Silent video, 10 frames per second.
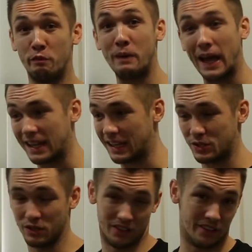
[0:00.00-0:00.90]
of
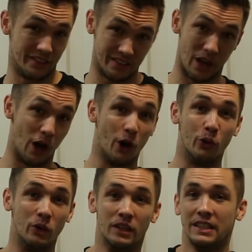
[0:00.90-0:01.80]
Backlash on a whole.